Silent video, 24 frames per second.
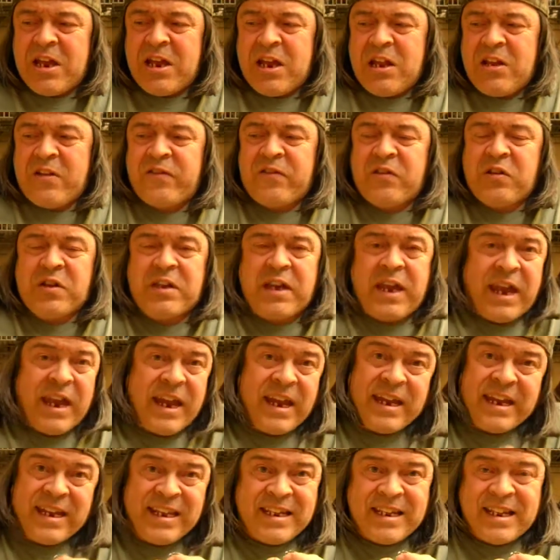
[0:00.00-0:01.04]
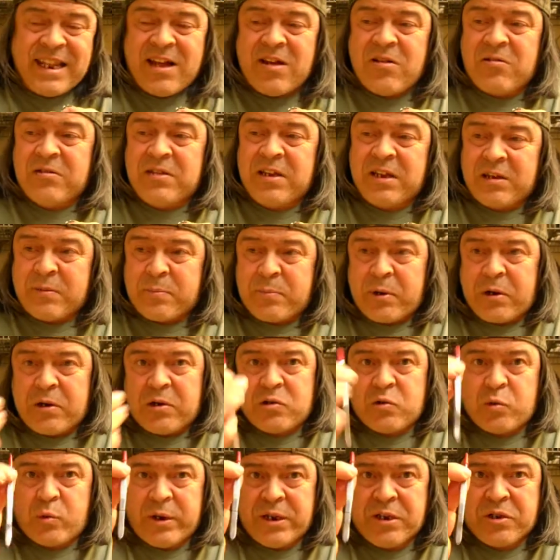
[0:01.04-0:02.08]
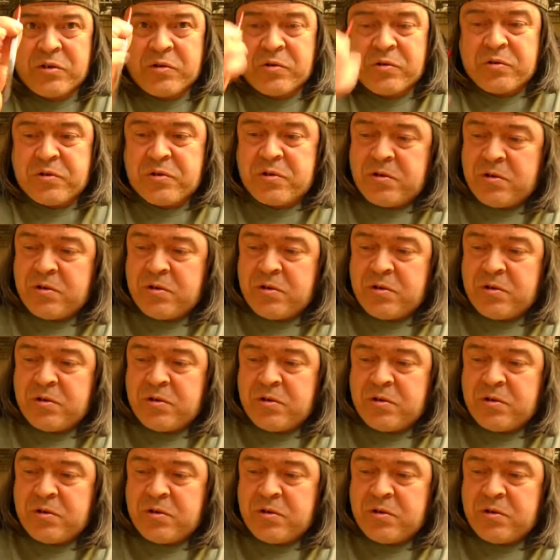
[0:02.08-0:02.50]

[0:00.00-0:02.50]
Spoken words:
And if you can't get it out, take a pair of tweezers.